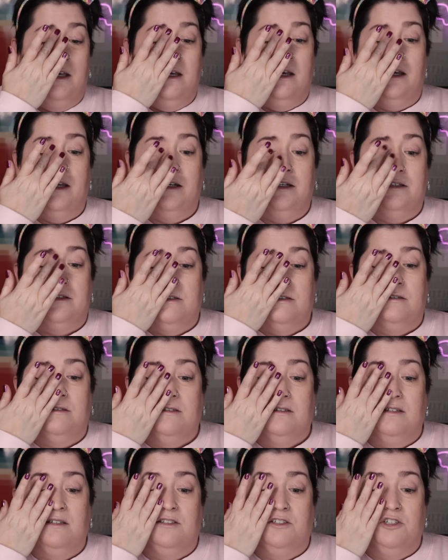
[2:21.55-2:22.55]
And it's,
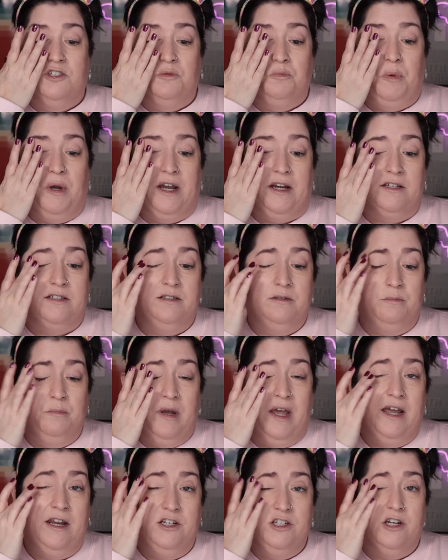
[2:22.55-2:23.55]
it's just back to
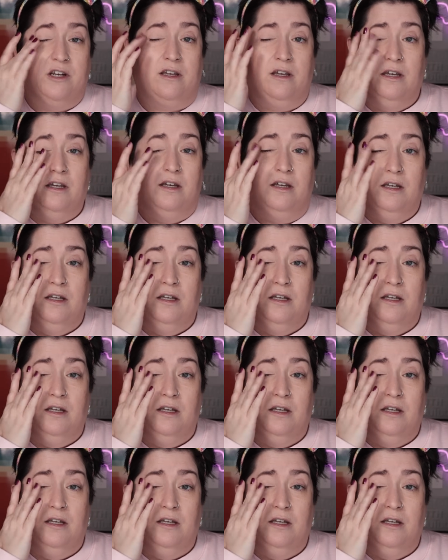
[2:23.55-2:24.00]
magic.